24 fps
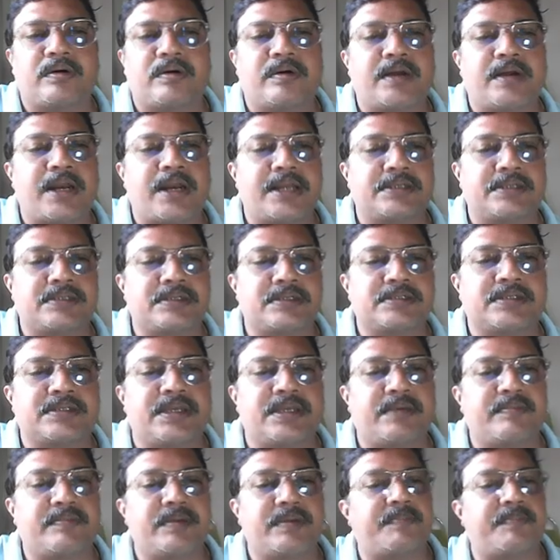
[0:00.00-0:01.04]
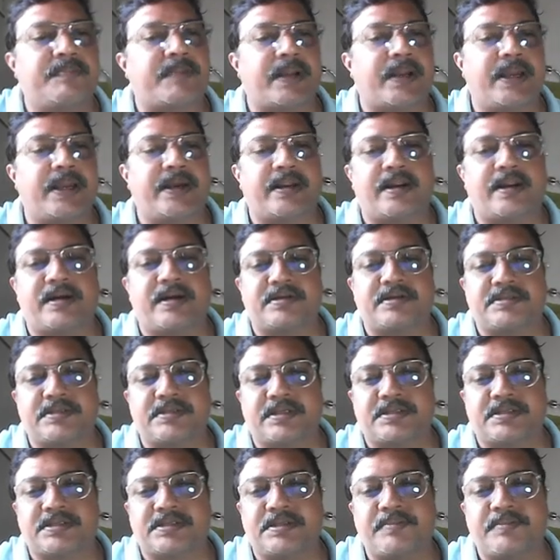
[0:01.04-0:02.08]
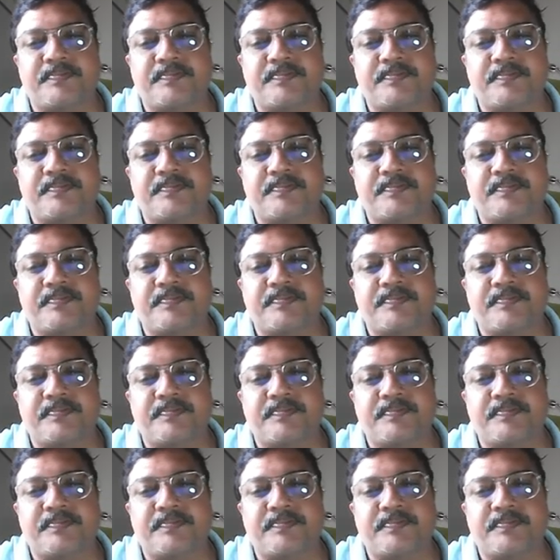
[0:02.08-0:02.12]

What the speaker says: answer scheme, prior art search.